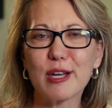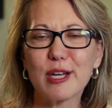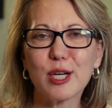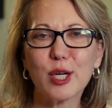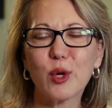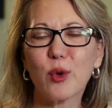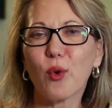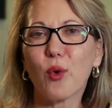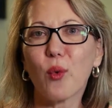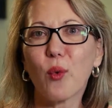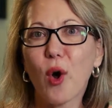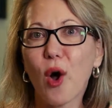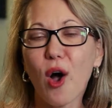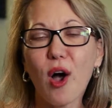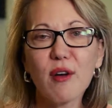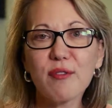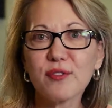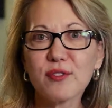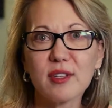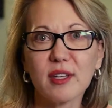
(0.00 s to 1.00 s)
You know,
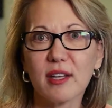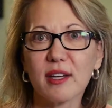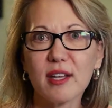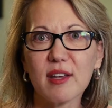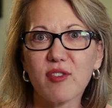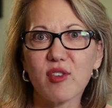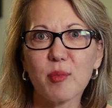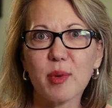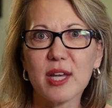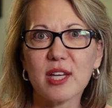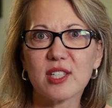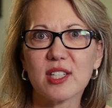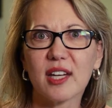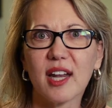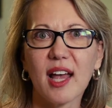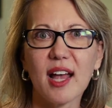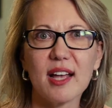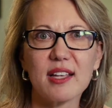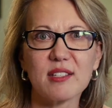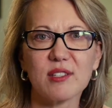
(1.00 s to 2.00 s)
Often, if a patient
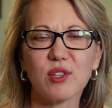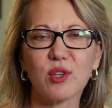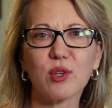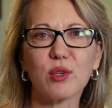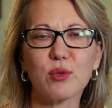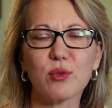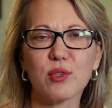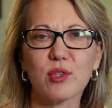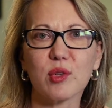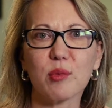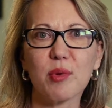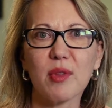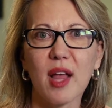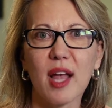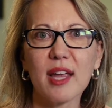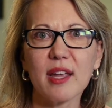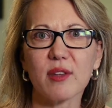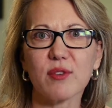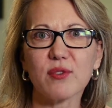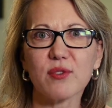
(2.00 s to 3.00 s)
has an occlusal
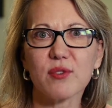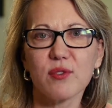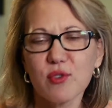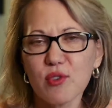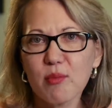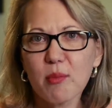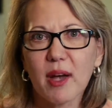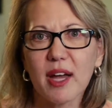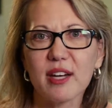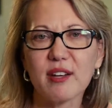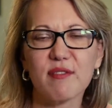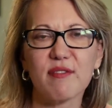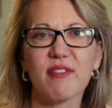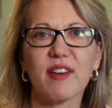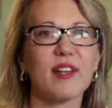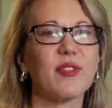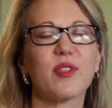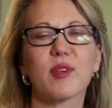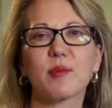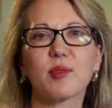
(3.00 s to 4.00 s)
appliance, you might
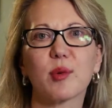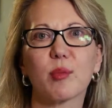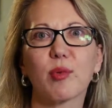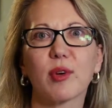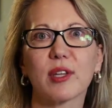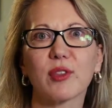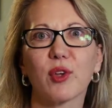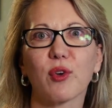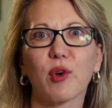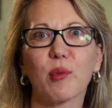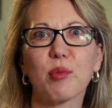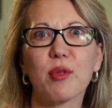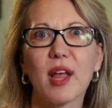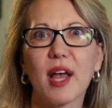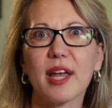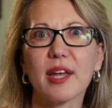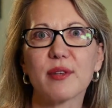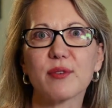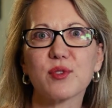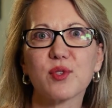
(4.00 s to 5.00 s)
invite them to bring their
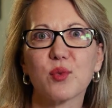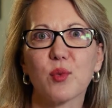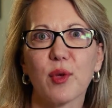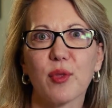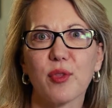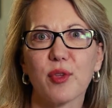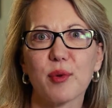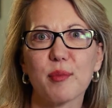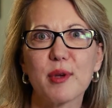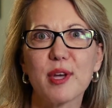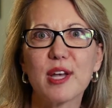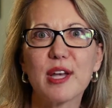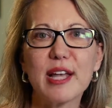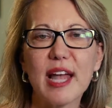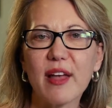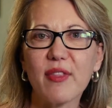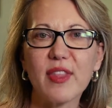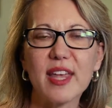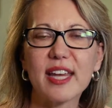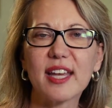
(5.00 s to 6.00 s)
appliance with them,
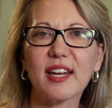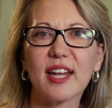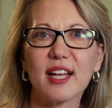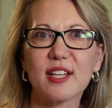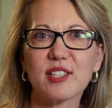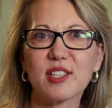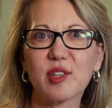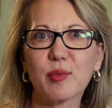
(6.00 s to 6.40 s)
and they can actually